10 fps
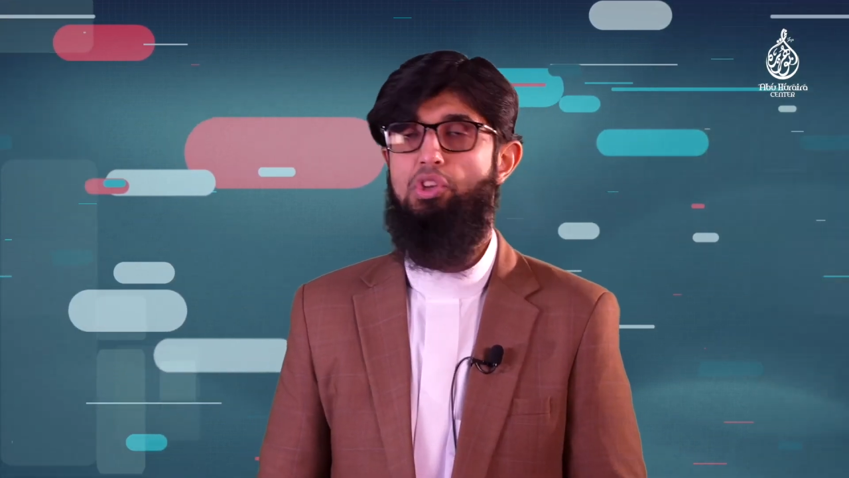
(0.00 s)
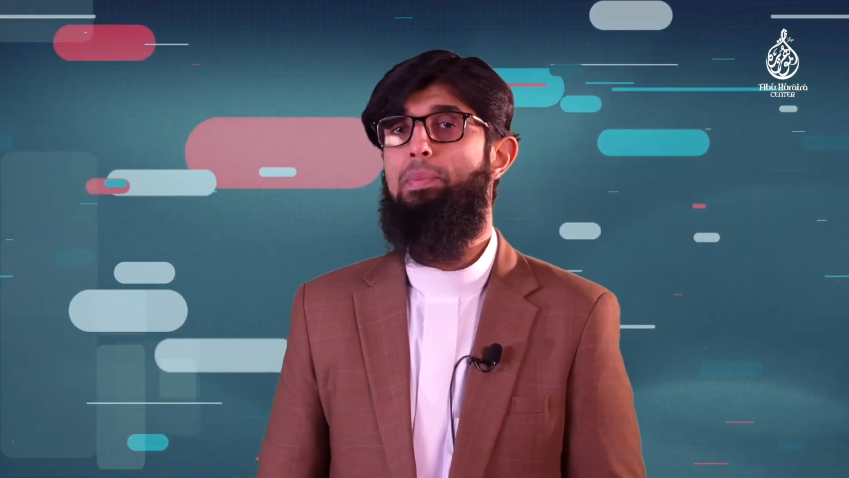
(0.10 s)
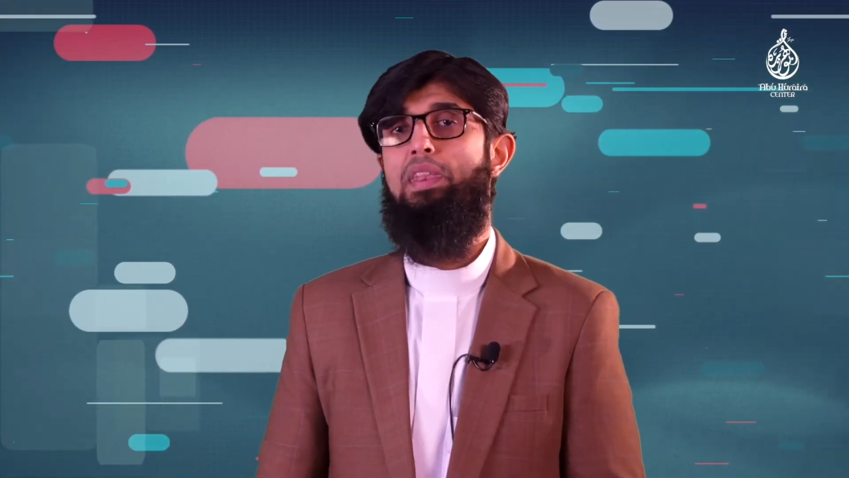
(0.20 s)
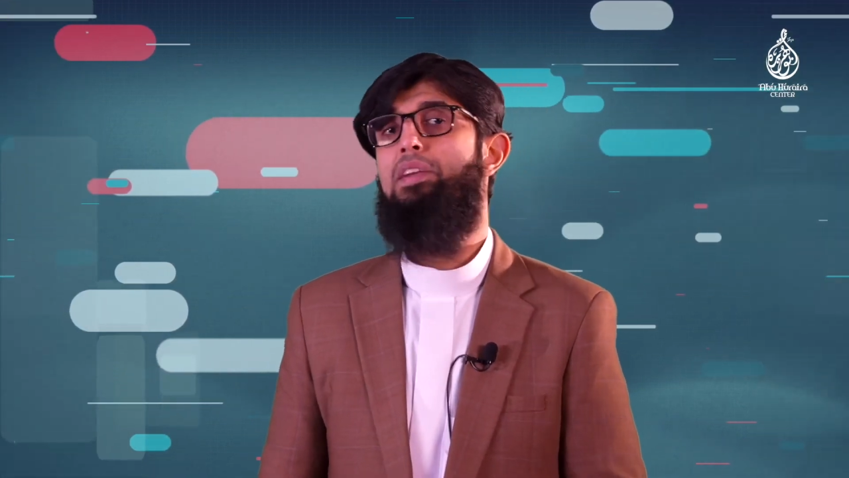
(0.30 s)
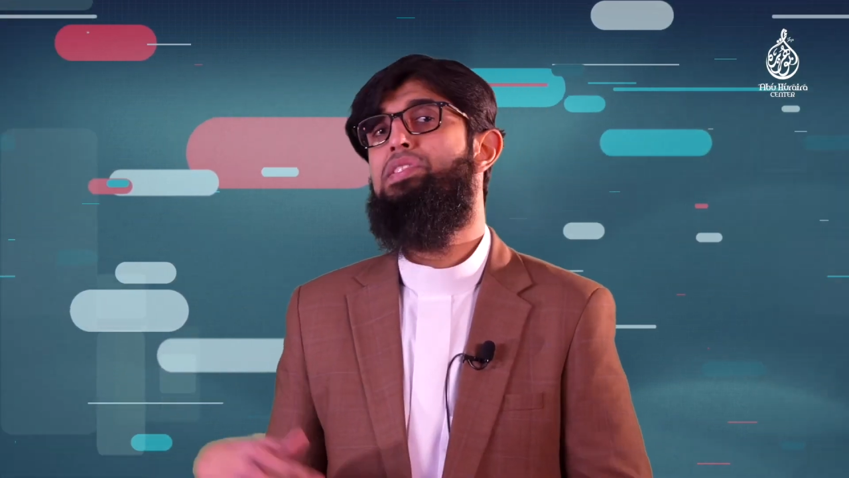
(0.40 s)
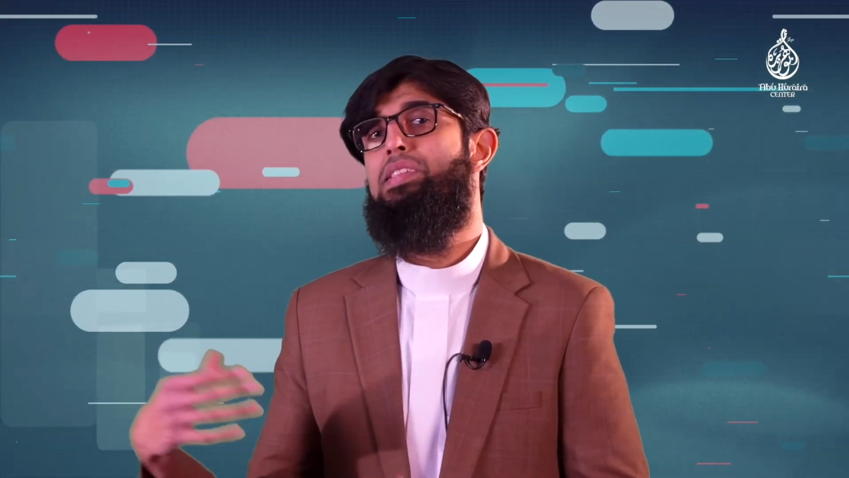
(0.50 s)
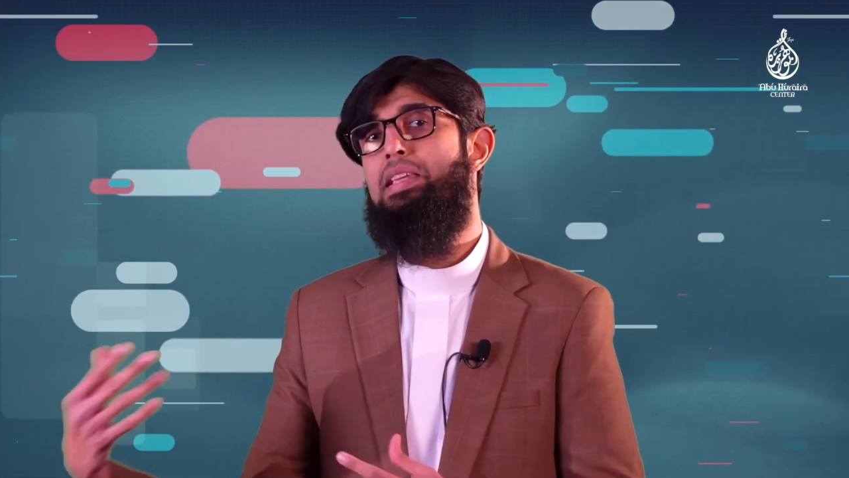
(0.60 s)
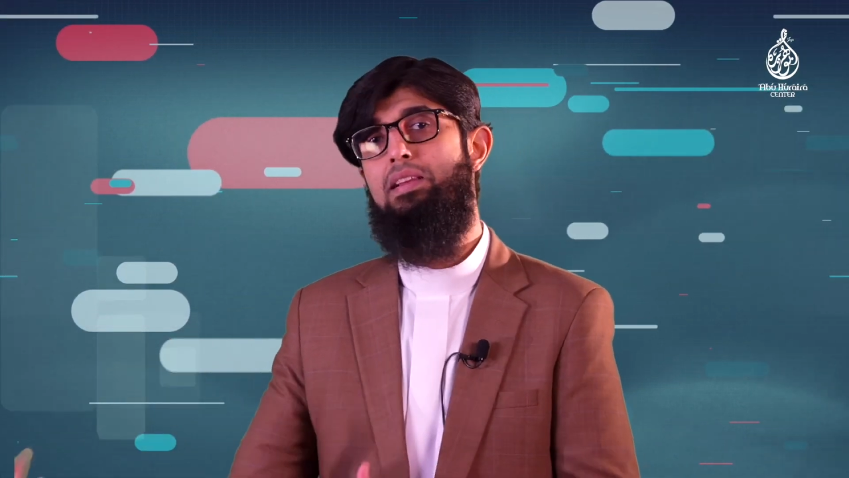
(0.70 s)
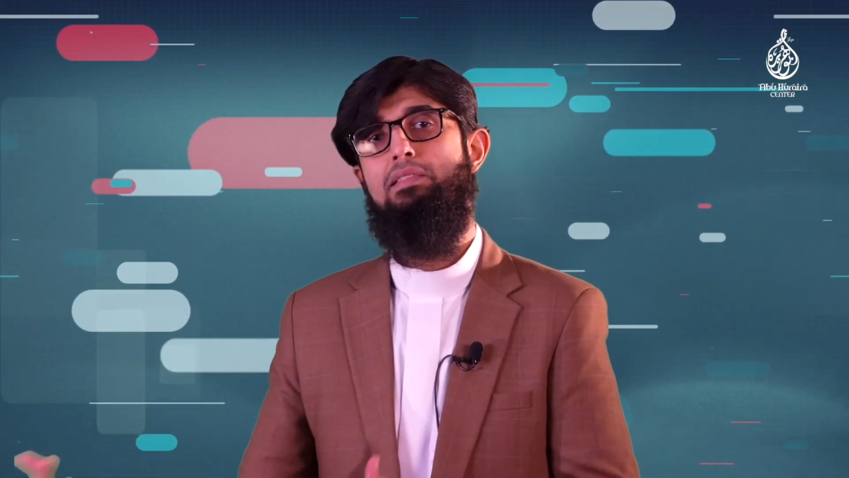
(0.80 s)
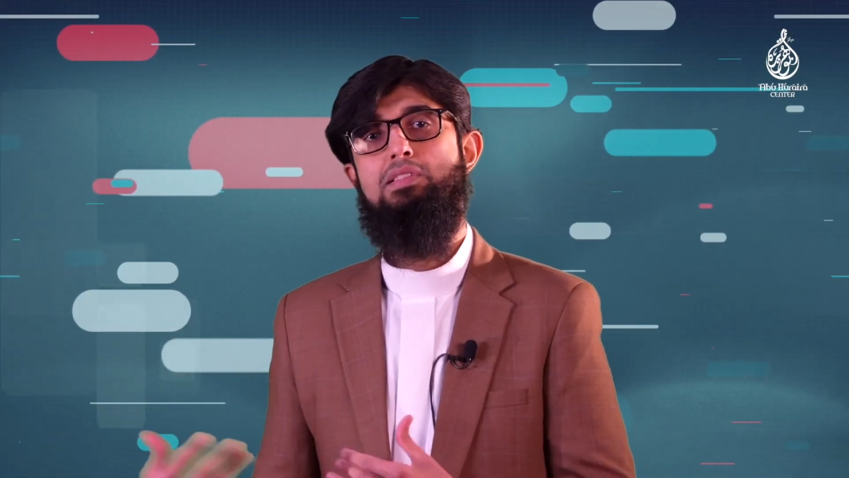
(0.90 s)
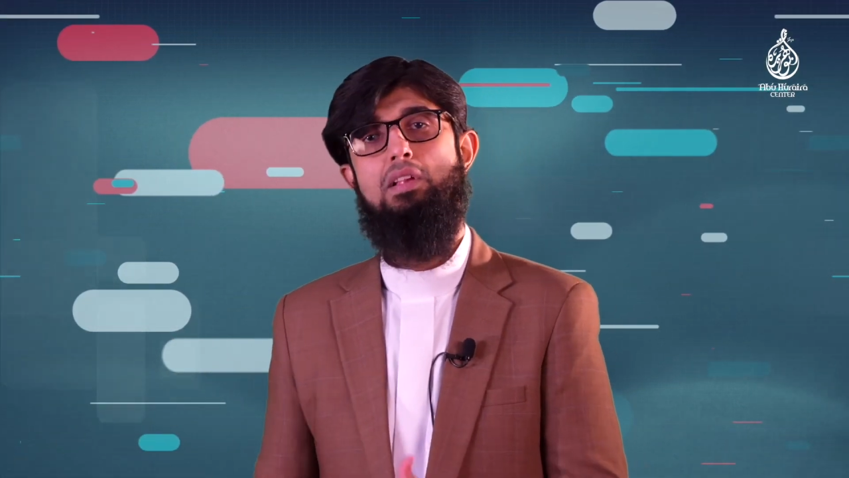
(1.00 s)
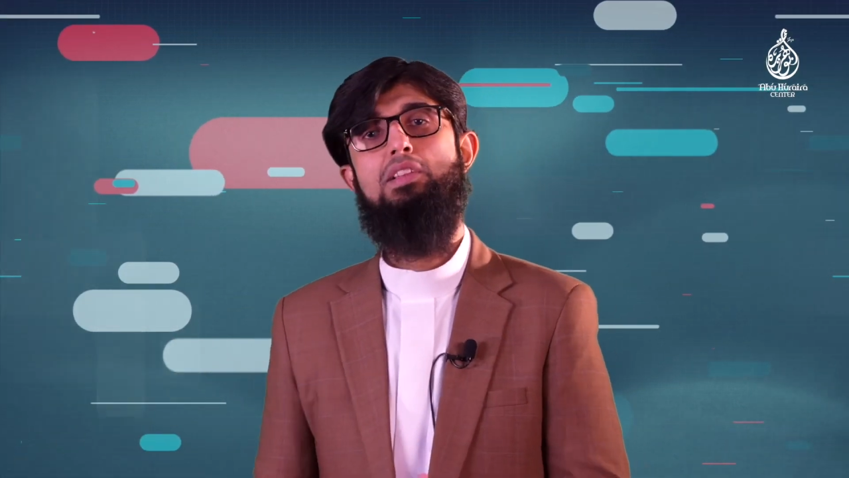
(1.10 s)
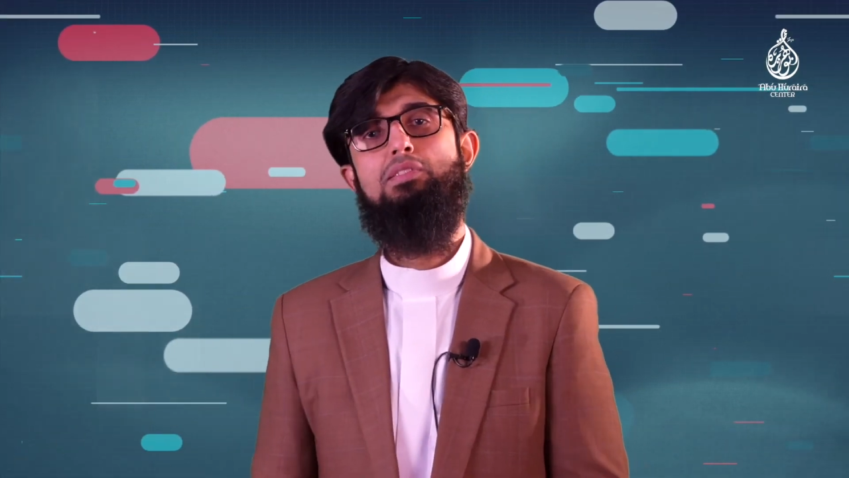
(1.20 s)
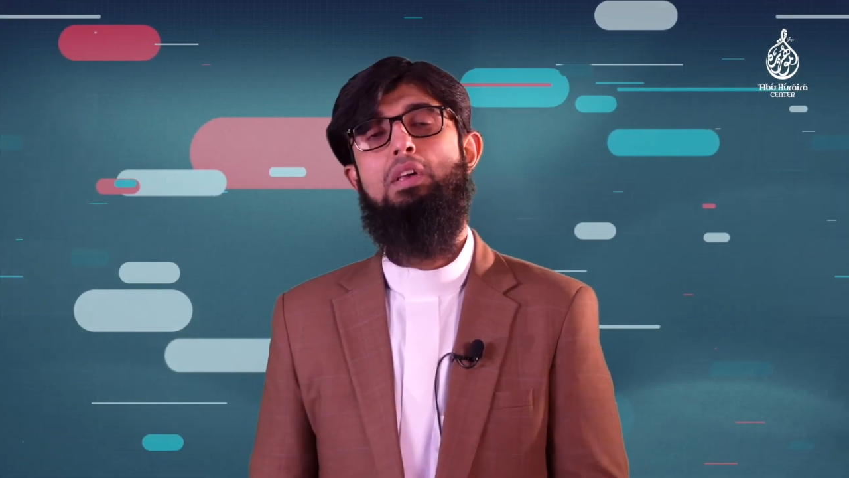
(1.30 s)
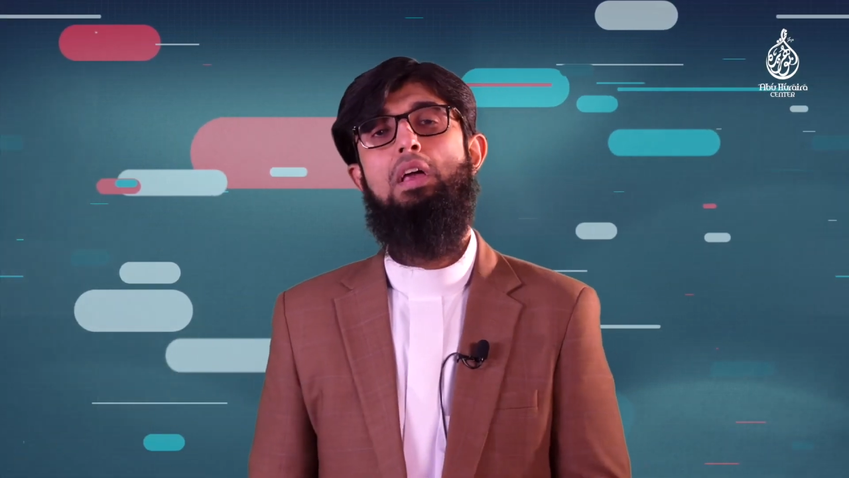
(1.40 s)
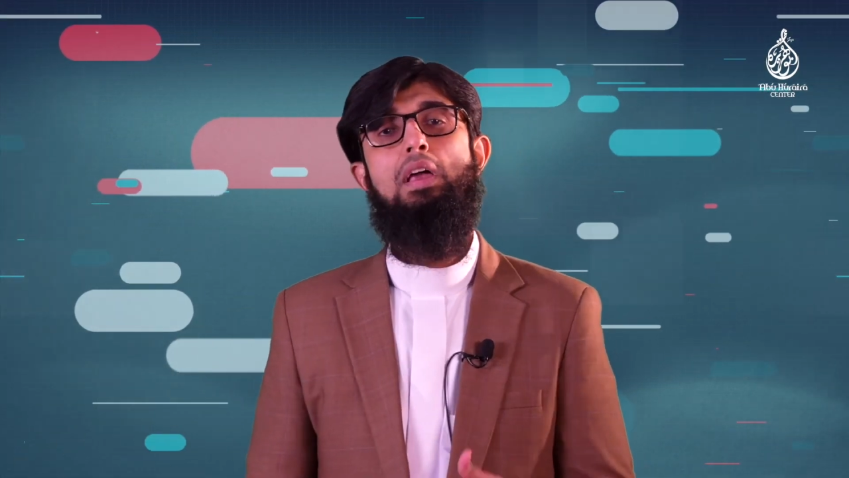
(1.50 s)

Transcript: you may not see the results